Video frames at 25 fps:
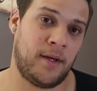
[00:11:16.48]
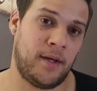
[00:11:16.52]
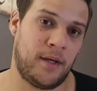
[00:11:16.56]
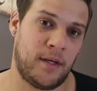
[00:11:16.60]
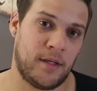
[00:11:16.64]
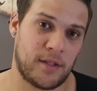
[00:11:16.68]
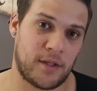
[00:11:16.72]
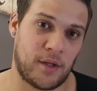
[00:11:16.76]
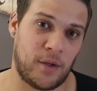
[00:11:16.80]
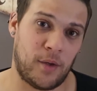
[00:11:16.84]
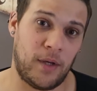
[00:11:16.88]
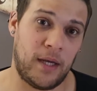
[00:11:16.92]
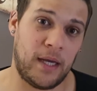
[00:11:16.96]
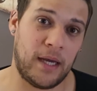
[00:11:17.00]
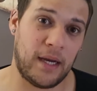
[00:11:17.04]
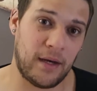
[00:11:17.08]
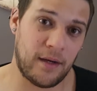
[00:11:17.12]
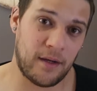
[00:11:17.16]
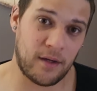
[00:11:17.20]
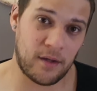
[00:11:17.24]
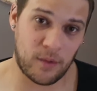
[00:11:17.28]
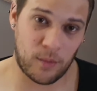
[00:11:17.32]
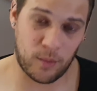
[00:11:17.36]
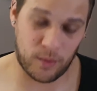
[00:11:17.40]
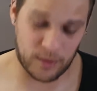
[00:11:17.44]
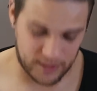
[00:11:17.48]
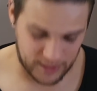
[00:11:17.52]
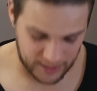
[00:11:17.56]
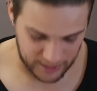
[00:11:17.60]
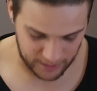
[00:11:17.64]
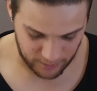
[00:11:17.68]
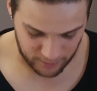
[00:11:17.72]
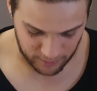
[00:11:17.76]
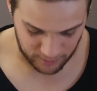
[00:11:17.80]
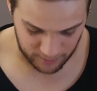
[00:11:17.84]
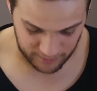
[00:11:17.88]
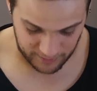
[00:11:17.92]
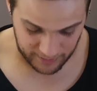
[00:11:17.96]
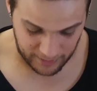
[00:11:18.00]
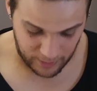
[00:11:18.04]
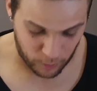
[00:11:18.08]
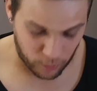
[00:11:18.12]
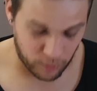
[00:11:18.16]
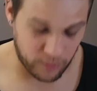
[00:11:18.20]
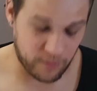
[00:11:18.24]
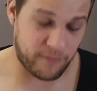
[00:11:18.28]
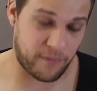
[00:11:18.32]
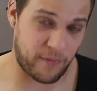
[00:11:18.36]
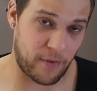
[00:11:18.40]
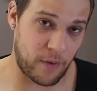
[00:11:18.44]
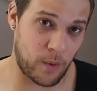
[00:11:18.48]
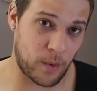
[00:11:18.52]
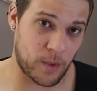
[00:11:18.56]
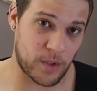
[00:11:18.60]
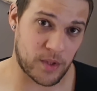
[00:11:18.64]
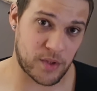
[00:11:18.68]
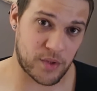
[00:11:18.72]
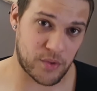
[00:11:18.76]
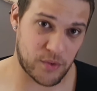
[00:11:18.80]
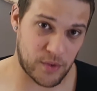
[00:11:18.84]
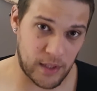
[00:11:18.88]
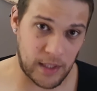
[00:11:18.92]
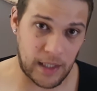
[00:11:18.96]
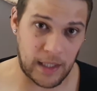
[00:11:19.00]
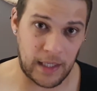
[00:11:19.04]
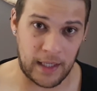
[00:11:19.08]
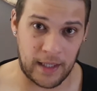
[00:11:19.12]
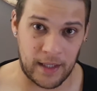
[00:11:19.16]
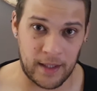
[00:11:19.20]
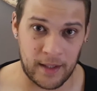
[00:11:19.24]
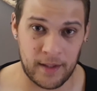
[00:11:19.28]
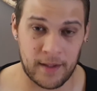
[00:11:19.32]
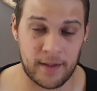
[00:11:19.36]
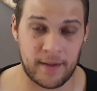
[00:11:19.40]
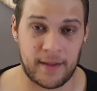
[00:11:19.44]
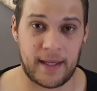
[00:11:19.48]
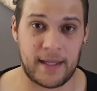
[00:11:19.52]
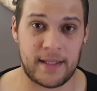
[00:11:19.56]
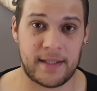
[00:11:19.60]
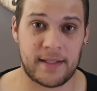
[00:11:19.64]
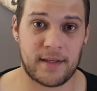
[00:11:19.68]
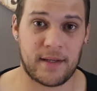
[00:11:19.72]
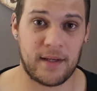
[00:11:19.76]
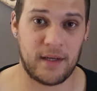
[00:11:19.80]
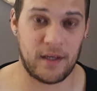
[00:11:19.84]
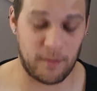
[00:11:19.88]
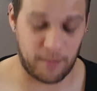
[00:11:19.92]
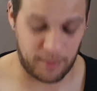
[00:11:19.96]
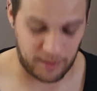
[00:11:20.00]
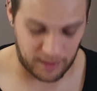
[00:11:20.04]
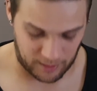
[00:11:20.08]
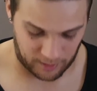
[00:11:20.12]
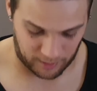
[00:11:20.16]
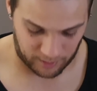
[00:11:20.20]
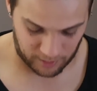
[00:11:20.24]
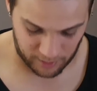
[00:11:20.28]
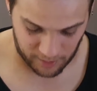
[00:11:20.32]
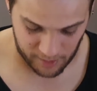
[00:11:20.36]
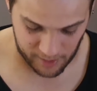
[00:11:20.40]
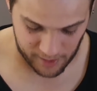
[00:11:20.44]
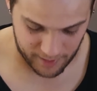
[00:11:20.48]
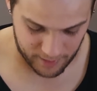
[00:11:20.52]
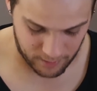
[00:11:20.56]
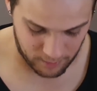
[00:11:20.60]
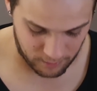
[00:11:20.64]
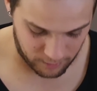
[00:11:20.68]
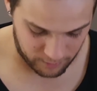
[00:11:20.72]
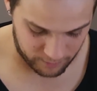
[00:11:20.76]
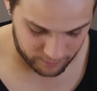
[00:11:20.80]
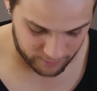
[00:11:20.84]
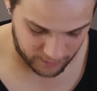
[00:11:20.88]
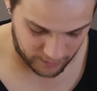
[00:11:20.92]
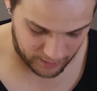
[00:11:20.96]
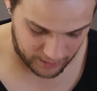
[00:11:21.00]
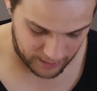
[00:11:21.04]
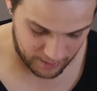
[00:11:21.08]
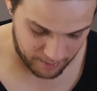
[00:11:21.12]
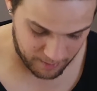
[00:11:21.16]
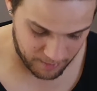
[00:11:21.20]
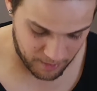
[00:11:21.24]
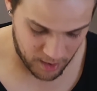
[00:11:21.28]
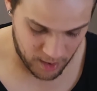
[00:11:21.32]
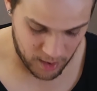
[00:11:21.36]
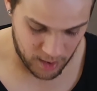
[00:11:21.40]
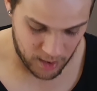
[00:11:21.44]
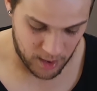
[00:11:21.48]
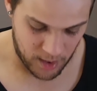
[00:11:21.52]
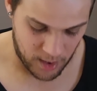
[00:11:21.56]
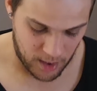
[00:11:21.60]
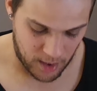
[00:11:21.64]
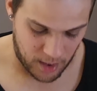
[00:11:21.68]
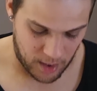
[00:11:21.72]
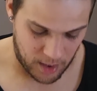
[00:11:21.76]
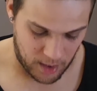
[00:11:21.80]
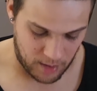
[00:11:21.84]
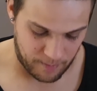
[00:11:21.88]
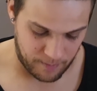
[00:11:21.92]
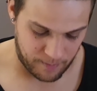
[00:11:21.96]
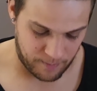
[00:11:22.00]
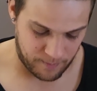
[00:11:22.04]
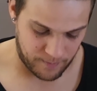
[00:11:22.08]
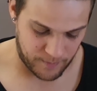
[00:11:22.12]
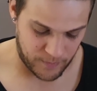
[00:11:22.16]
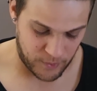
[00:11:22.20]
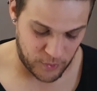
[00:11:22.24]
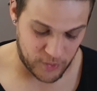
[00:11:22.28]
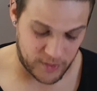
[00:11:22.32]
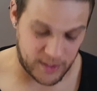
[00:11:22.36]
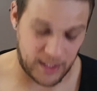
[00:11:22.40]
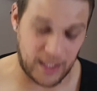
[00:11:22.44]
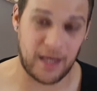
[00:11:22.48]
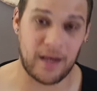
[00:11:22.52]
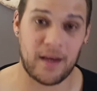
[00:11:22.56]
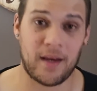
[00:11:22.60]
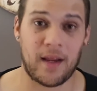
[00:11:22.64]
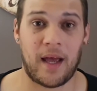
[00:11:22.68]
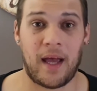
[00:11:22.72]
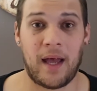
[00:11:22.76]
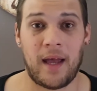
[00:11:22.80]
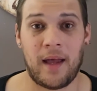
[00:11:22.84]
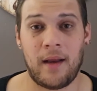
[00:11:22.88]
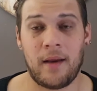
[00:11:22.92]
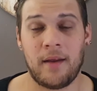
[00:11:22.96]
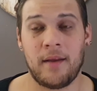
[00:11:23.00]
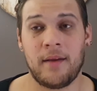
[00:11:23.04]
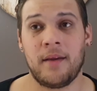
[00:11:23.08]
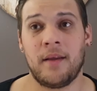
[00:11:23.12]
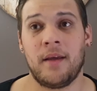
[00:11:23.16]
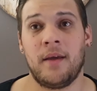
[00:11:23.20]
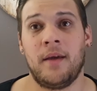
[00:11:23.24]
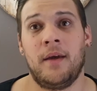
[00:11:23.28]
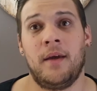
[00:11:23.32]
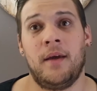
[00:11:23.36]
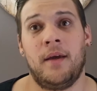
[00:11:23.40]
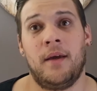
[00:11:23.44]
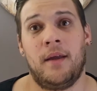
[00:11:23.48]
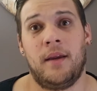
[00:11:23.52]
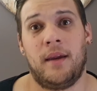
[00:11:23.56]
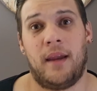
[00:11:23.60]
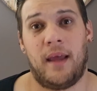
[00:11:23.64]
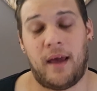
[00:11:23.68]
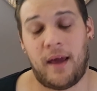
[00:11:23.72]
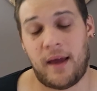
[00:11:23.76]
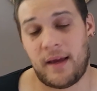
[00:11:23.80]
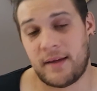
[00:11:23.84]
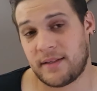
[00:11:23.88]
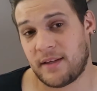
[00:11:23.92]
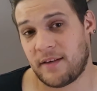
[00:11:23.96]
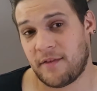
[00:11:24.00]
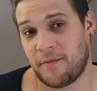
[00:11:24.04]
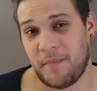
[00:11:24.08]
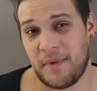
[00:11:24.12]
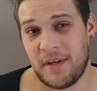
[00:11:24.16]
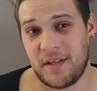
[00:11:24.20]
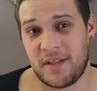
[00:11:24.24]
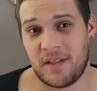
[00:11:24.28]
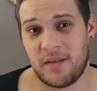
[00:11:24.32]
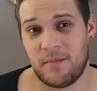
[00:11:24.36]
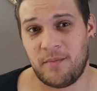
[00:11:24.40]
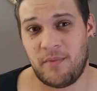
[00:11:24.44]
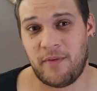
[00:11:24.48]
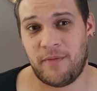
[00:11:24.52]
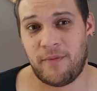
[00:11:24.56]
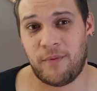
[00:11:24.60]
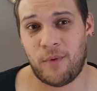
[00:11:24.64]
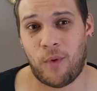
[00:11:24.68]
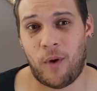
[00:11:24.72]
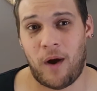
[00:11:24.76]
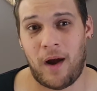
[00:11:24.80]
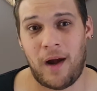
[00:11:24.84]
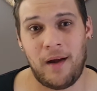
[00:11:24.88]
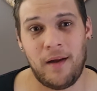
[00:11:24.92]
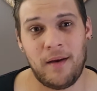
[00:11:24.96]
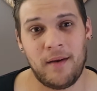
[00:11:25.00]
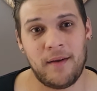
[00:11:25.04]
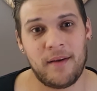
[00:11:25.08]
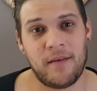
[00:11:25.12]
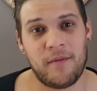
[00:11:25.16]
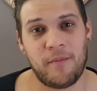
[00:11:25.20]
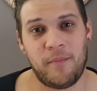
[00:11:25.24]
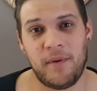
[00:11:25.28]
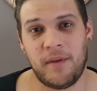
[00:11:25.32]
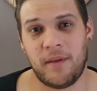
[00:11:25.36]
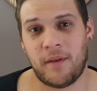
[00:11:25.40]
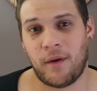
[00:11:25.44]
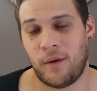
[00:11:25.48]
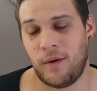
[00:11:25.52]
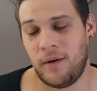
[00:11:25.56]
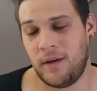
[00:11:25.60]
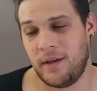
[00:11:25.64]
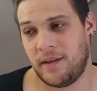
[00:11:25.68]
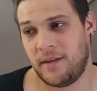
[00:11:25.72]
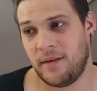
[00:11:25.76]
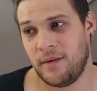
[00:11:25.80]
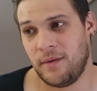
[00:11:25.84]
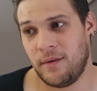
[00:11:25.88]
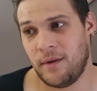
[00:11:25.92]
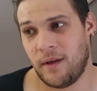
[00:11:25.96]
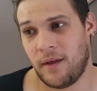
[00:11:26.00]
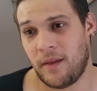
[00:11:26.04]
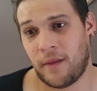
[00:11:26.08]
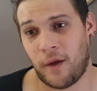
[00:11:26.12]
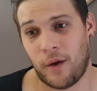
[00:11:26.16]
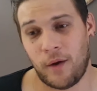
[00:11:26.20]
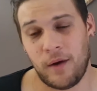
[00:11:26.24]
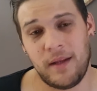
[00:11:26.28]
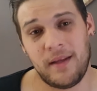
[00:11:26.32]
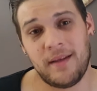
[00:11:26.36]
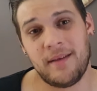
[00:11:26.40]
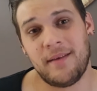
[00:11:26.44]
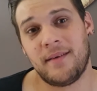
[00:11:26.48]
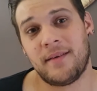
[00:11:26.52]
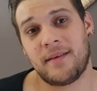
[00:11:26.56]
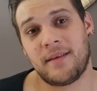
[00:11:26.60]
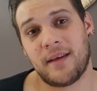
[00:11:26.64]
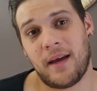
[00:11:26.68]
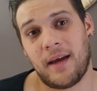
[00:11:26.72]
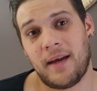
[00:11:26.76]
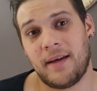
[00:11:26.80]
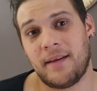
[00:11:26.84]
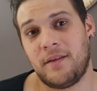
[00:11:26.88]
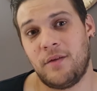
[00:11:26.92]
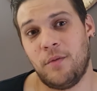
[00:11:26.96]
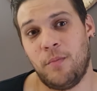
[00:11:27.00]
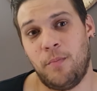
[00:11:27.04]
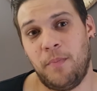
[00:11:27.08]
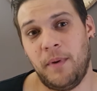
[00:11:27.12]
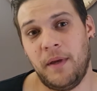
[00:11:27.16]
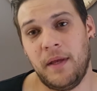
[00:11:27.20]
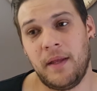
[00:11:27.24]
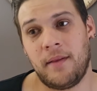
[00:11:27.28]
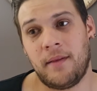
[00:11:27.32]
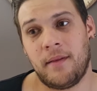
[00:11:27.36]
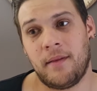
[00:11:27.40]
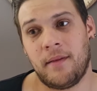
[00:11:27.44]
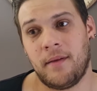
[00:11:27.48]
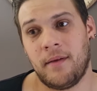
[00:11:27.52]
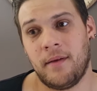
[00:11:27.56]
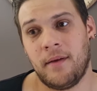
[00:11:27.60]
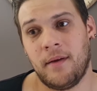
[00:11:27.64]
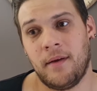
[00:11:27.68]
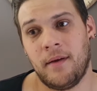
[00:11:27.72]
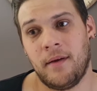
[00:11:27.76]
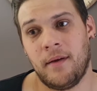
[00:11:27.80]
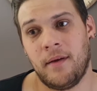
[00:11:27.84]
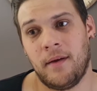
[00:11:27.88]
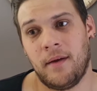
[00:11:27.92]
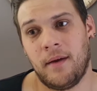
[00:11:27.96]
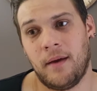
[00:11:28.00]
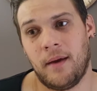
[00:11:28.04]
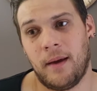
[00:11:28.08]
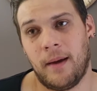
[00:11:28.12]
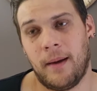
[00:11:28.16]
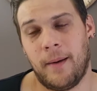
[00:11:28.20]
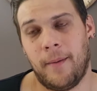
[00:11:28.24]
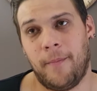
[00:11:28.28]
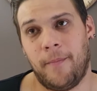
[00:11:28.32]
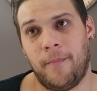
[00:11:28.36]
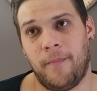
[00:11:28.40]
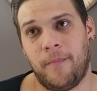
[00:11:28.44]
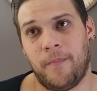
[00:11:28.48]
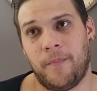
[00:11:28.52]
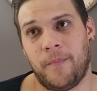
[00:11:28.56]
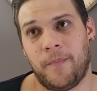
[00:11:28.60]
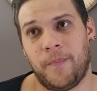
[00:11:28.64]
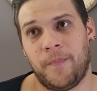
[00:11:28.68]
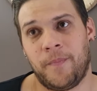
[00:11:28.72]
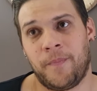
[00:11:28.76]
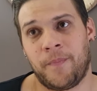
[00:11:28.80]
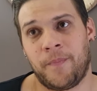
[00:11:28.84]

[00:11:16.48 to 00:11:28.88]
So England will take on their old foe Australia. That's going to be a cracker of a game. New Zealand, Ireland. Now, as I've mentioned before, Ireland have been the only side to beat New